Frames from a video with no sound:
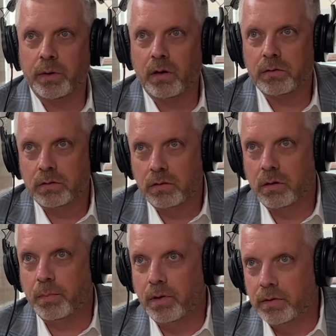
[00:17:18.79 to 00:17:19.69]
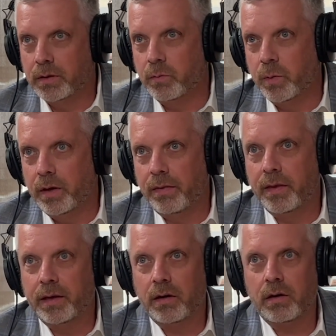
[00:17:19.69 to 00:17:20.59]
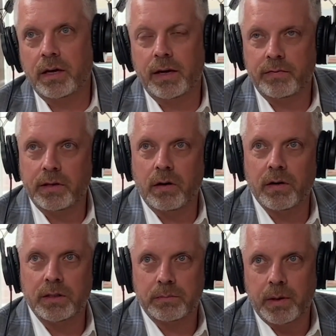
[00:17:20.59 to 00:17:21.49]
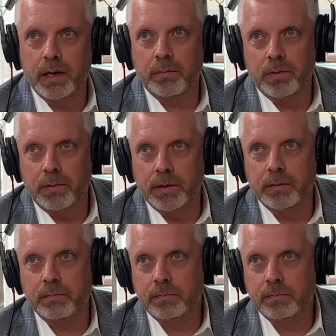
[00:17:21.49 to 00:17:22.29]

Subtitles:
we are partnering with the Hefty Orange Bag Program.